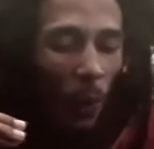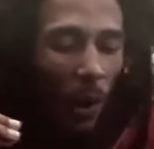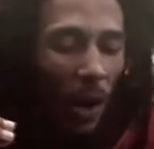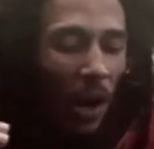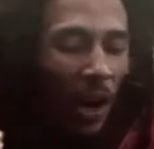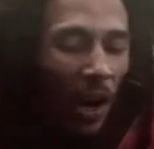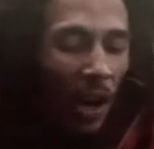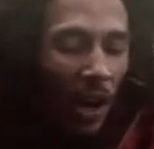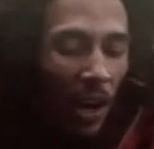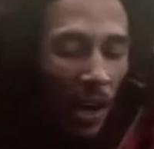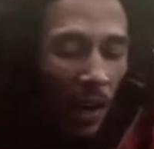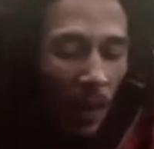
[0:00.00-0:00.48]

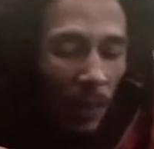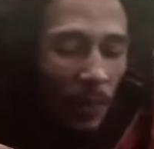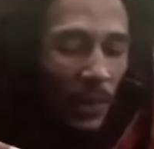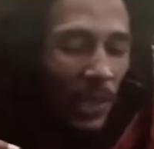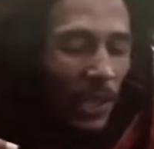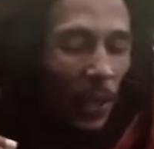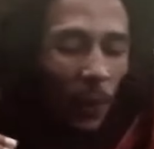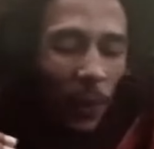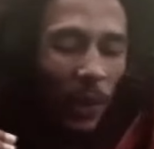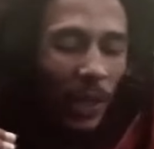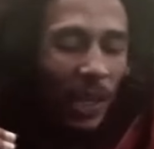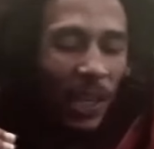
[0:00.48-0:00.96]
um,
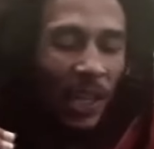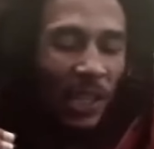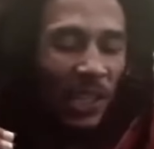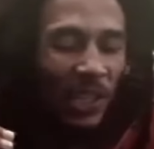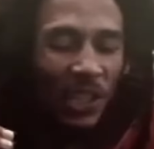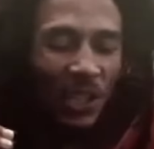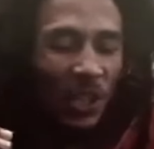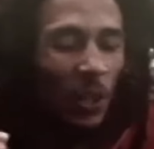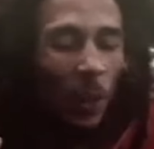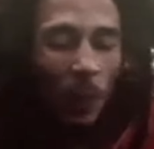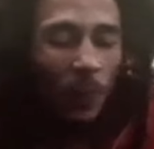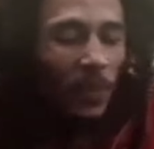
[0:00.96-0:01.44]
say,
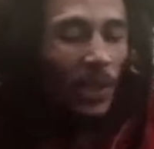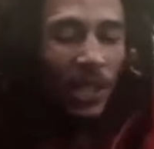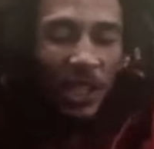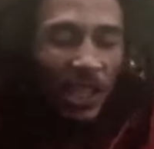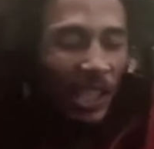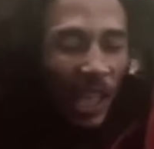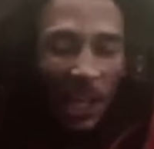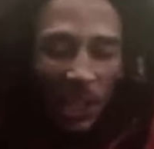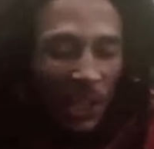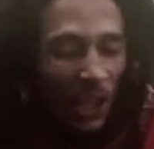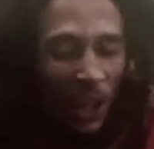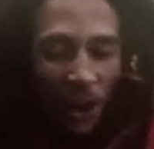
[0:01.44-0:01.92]
it's
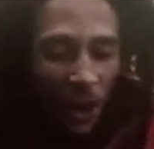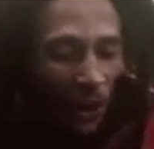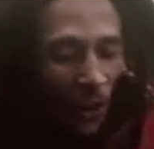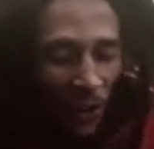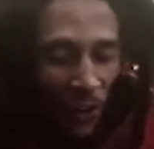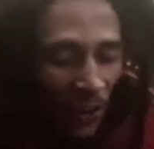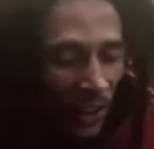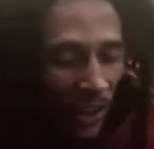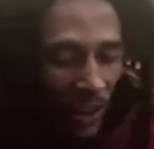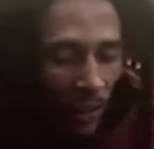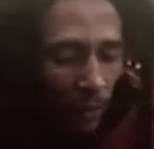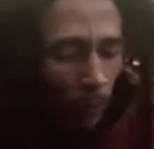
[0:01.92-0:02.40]
something that you
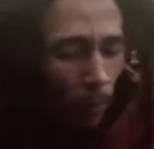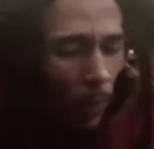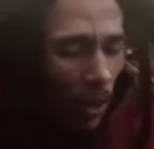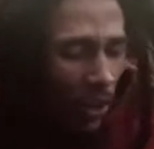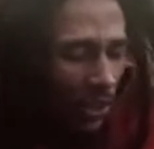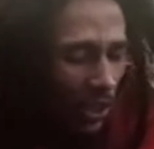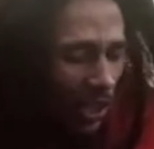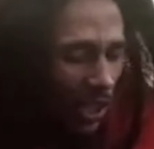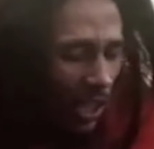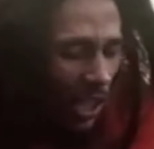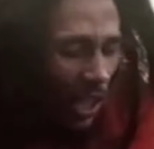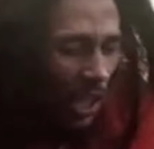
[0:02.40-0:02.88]
crave,
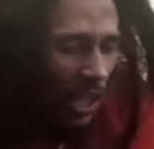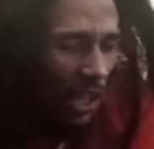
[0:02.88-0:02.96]
but